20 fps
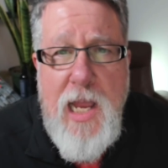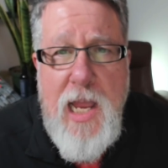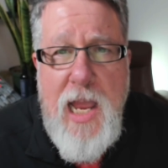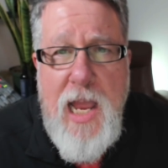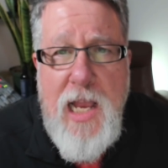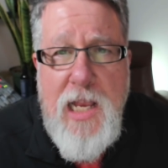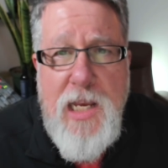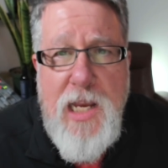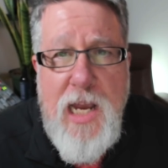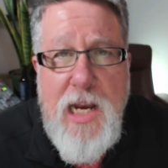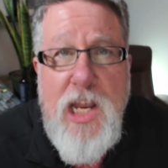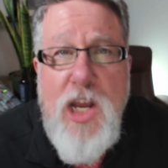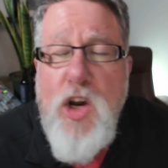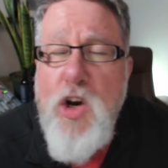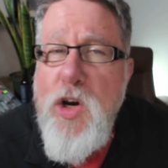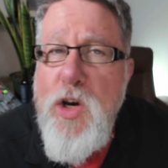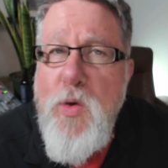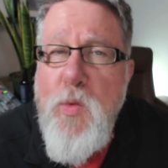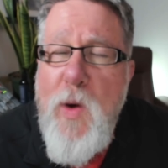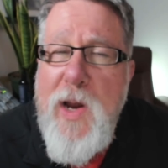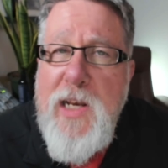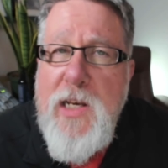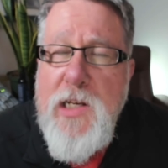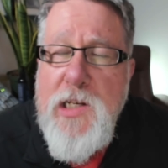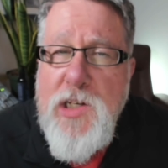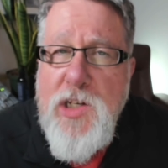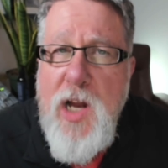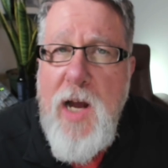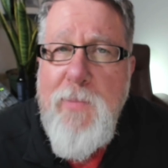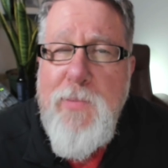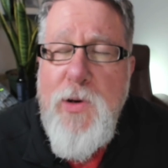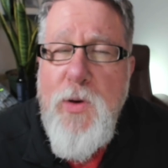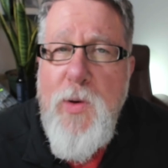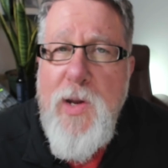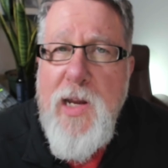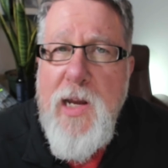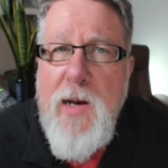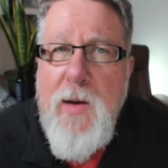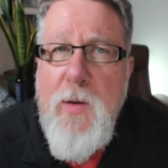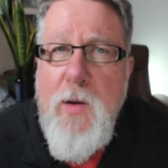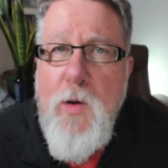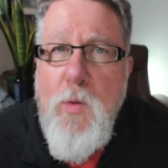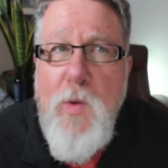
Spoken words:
and yet he couldn't wait to stop doing it.